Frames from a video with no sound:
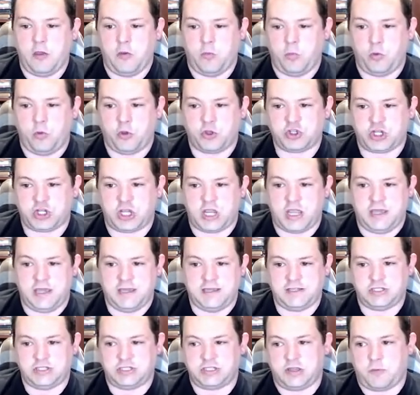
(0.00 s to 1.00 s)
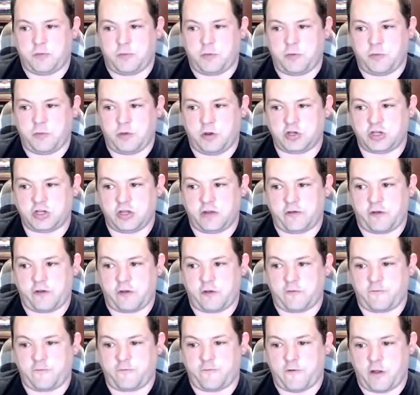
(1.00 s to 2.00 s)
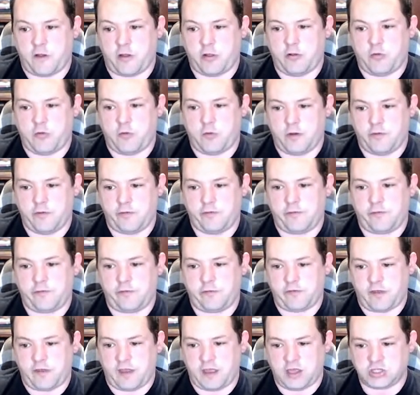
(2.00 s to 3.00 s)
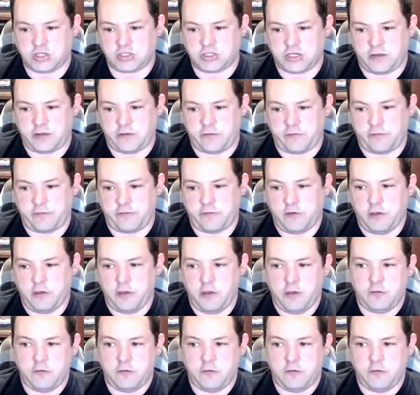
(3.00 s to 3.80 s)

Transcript: will change the permissions on follow-on stages